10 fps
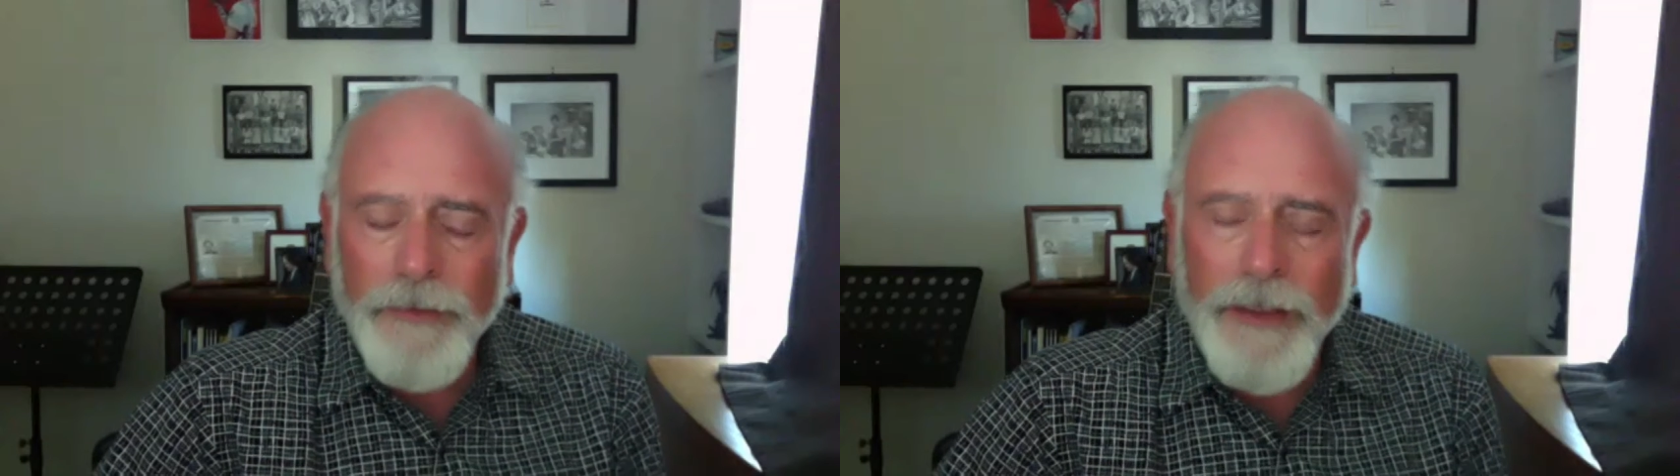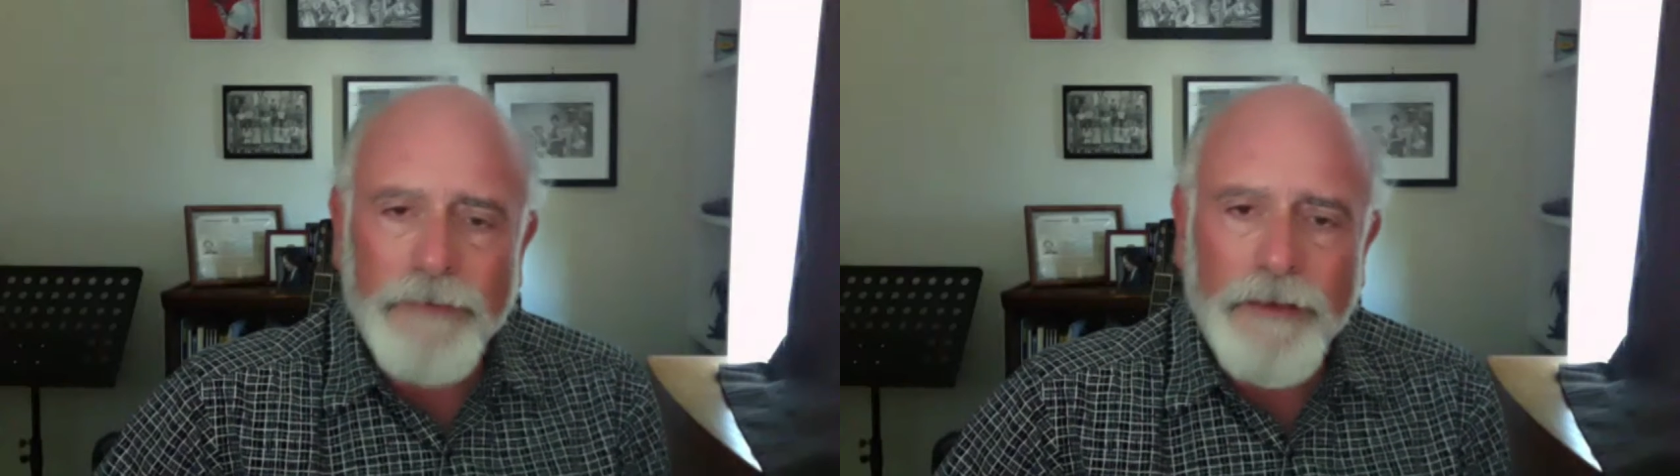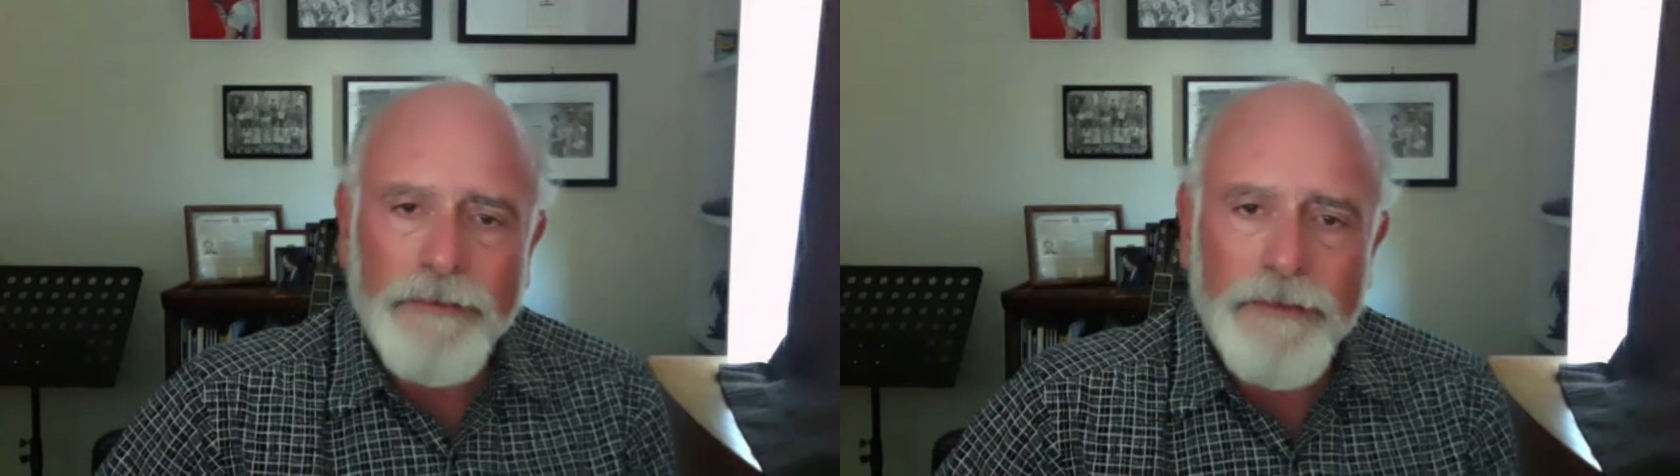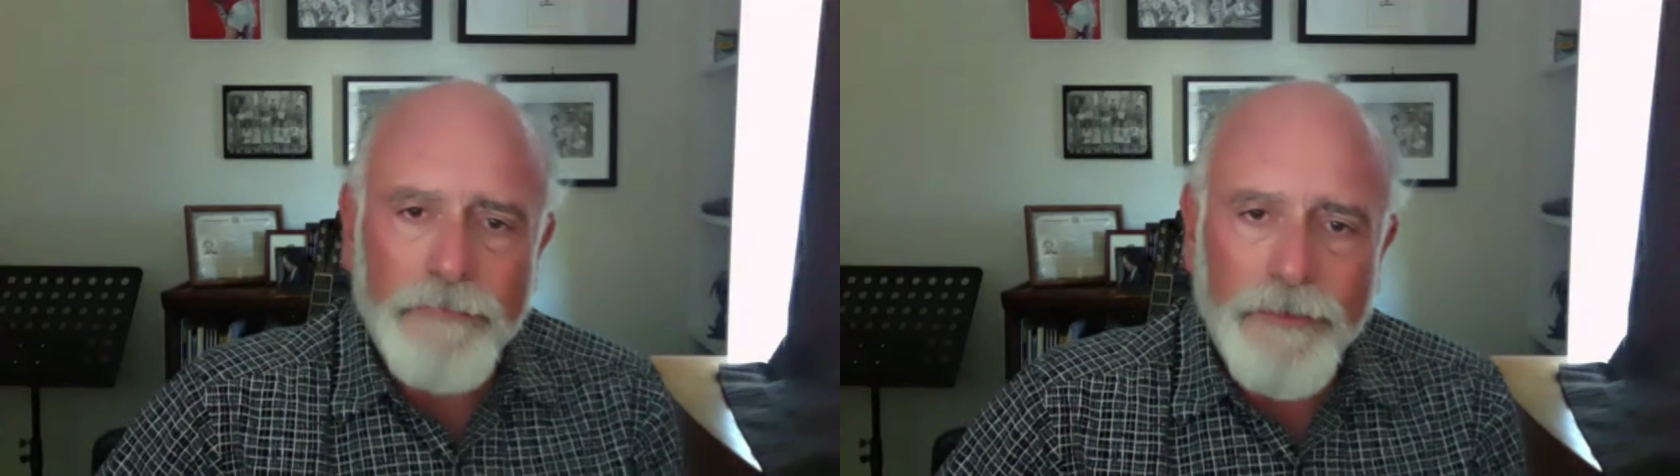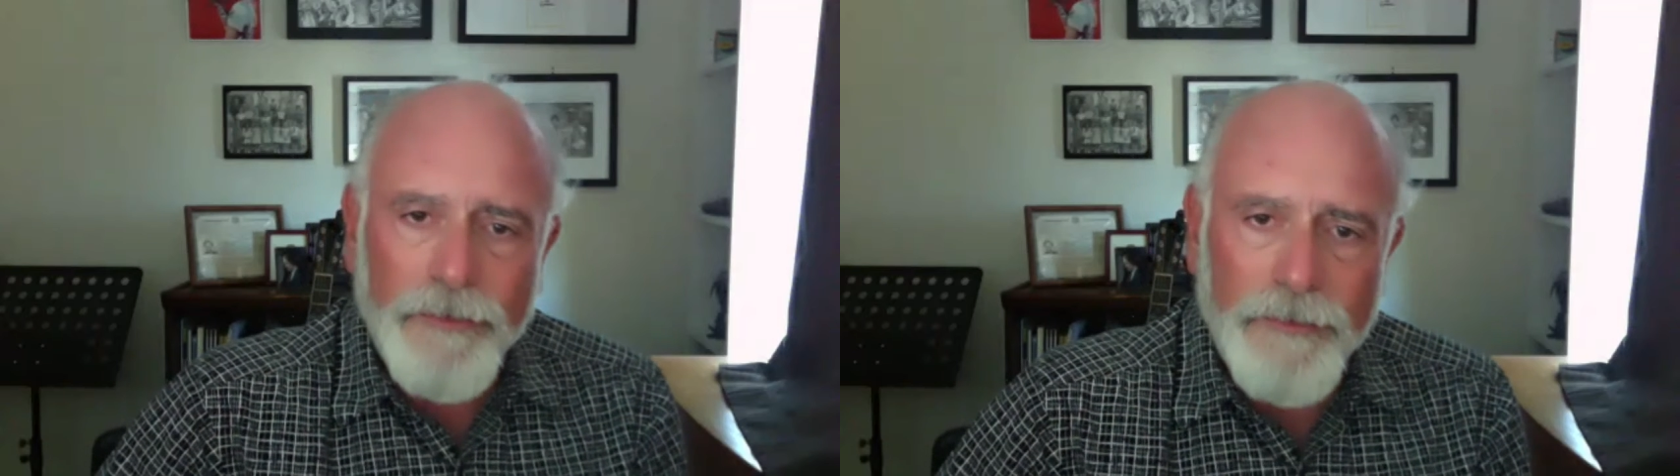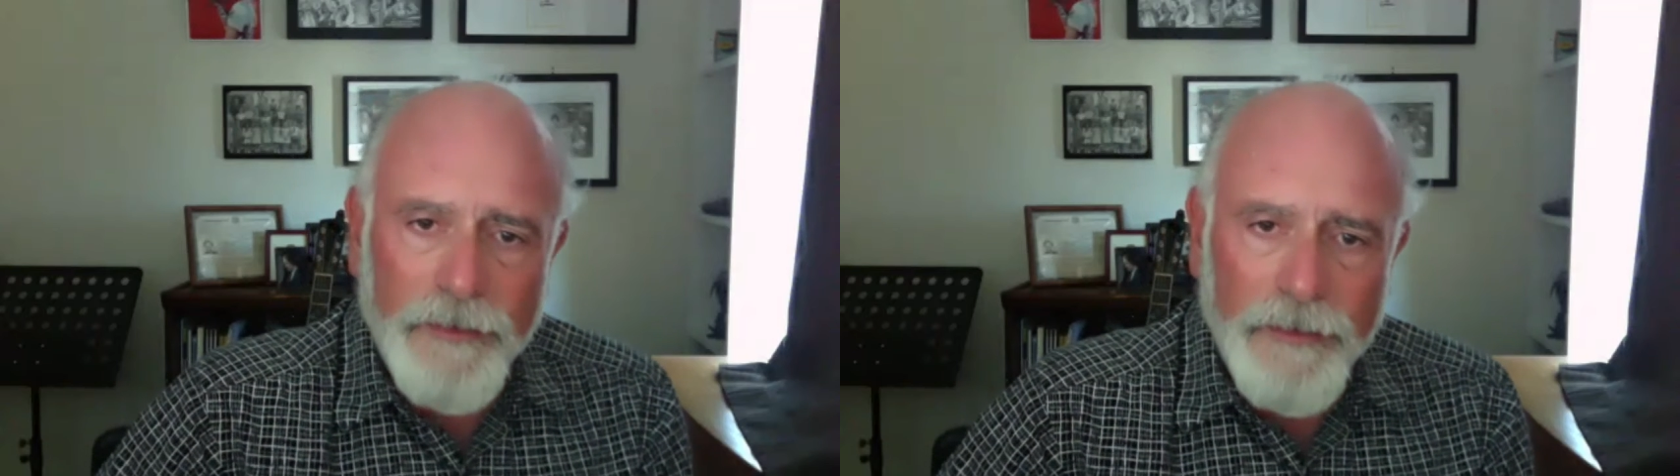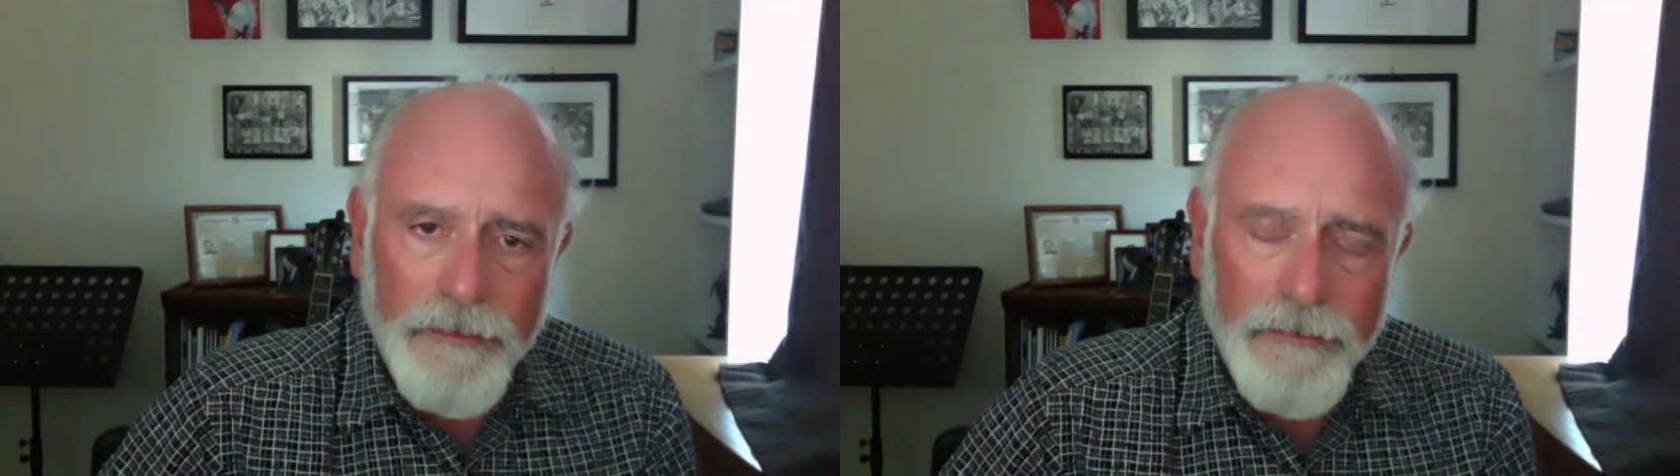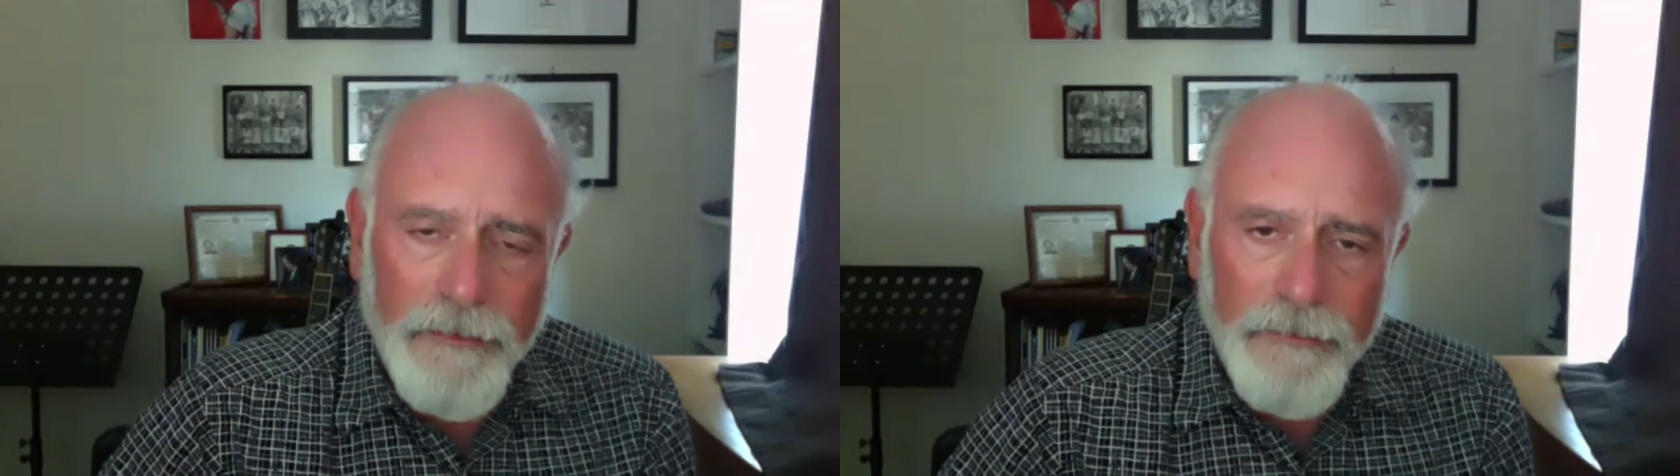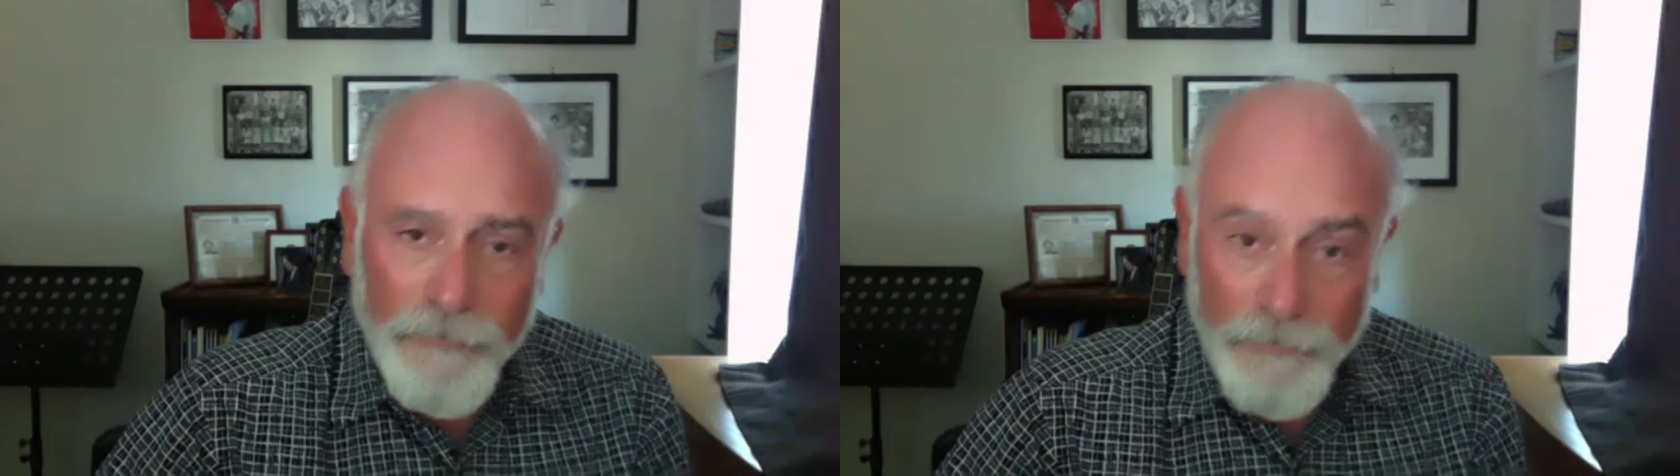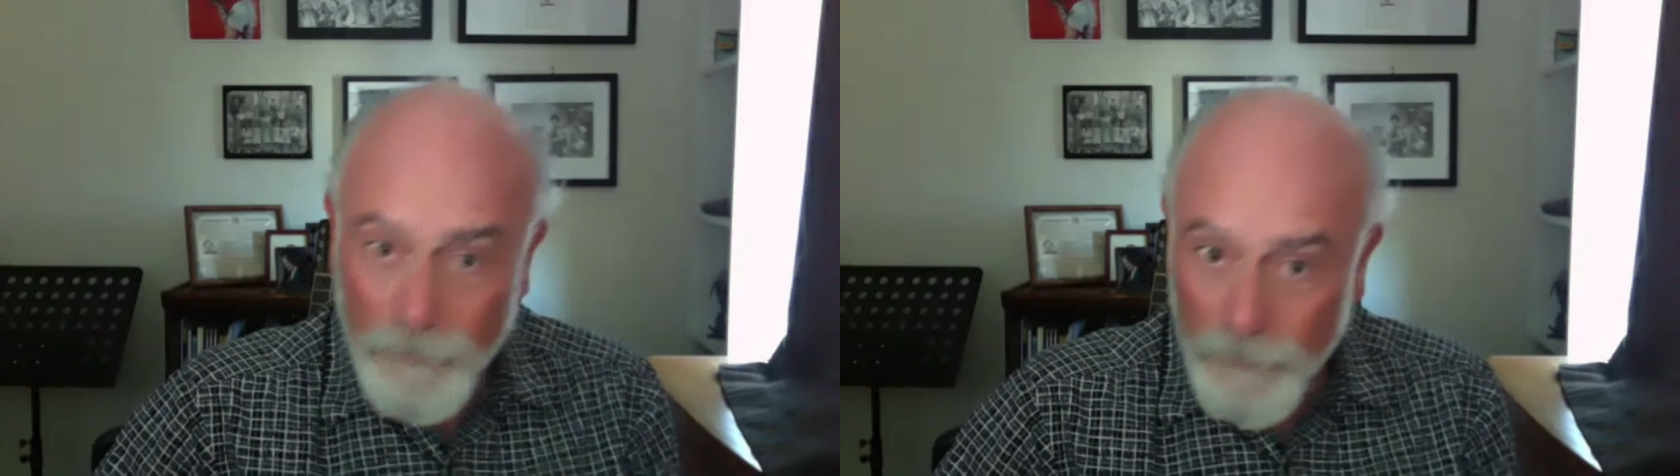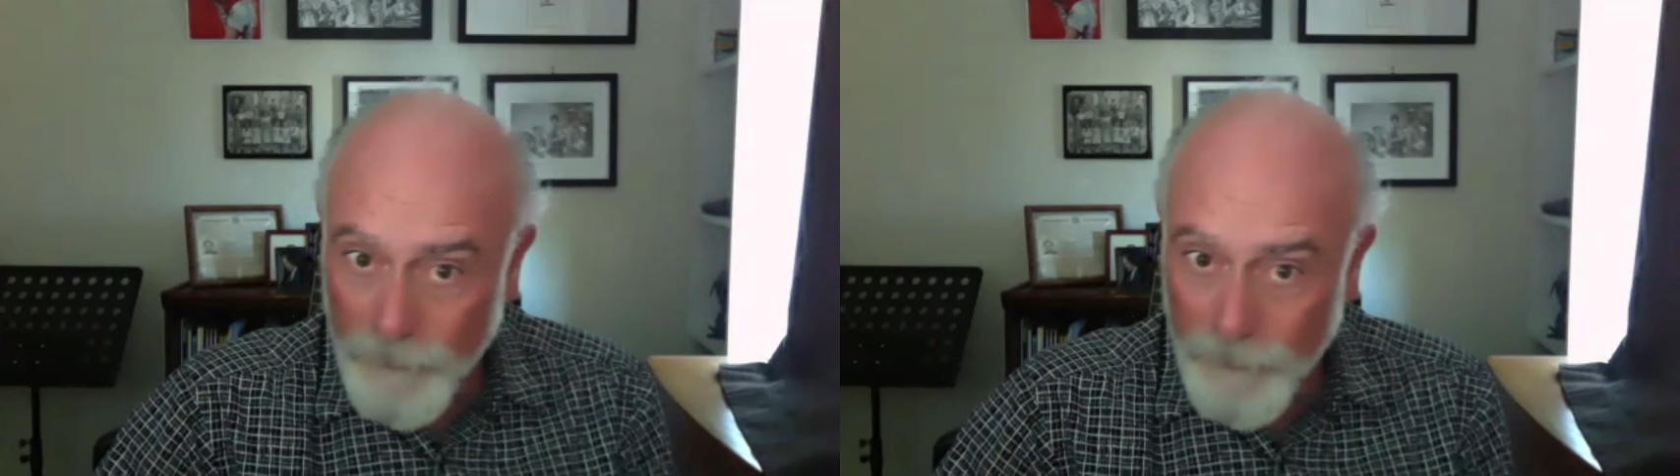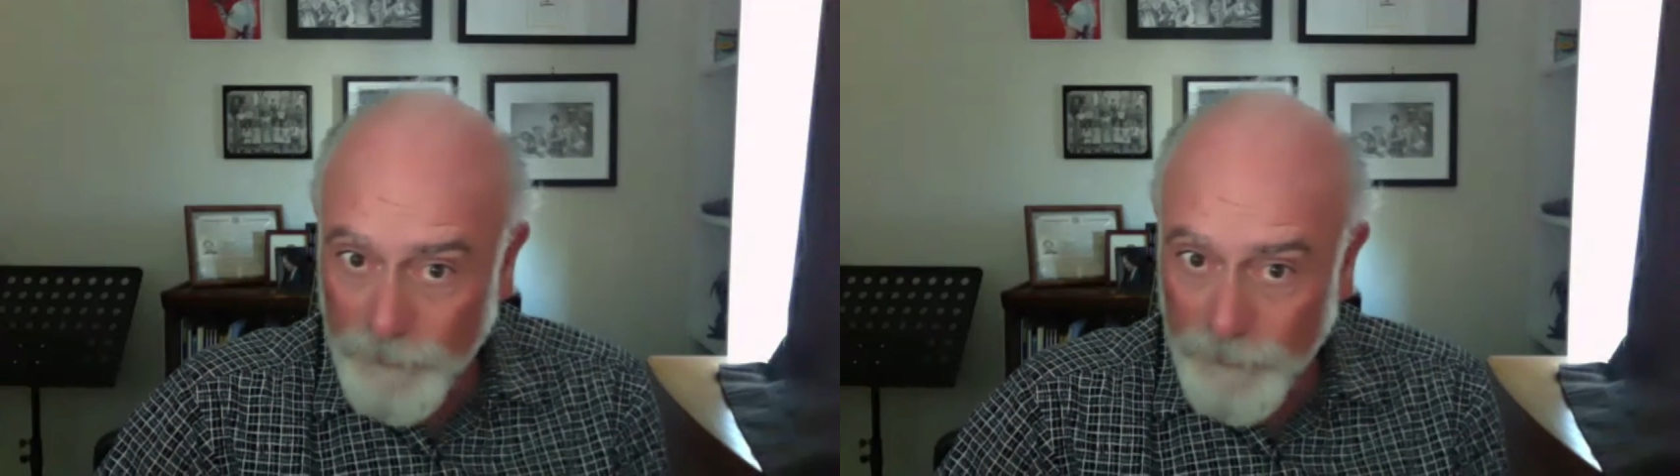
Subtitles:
advocacy with the schools,